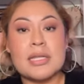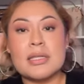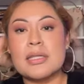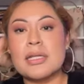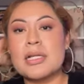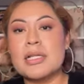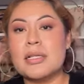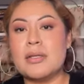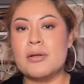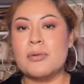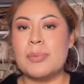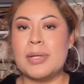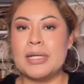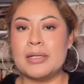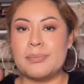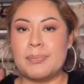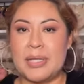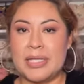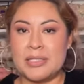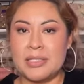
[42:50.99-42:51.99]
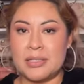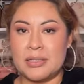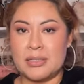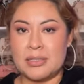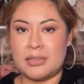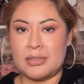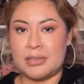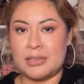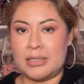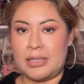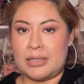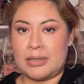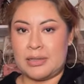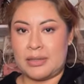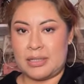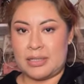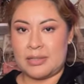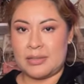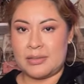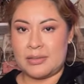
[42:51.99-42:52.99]
The clear bag basically looks like
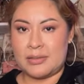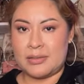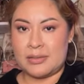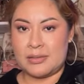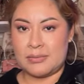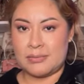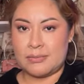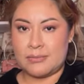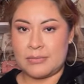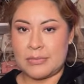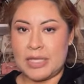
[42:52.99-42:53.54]
this.